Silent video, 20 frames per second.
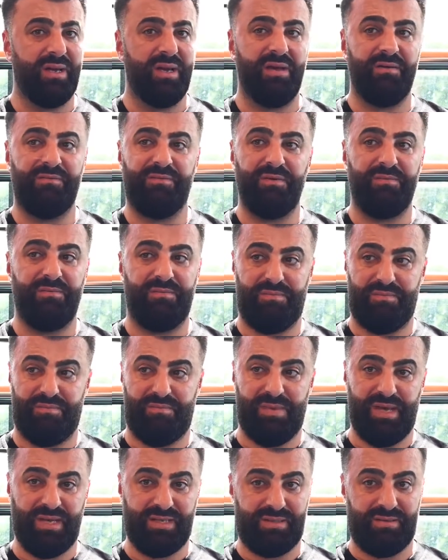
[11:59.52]
If it
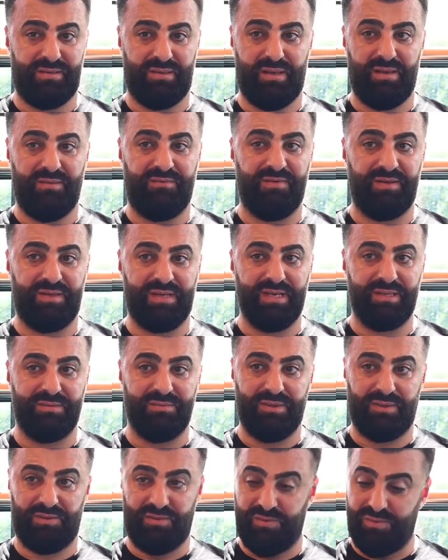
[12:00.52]
takes
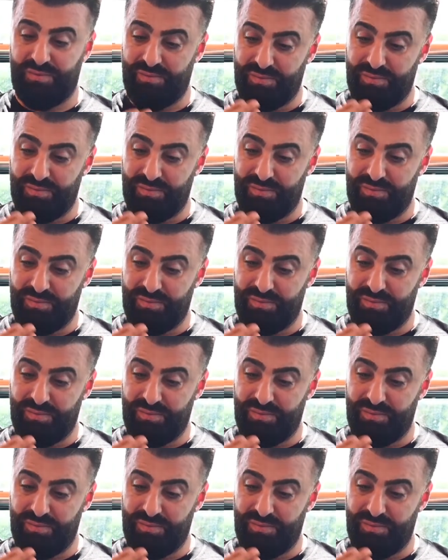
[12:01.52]
me to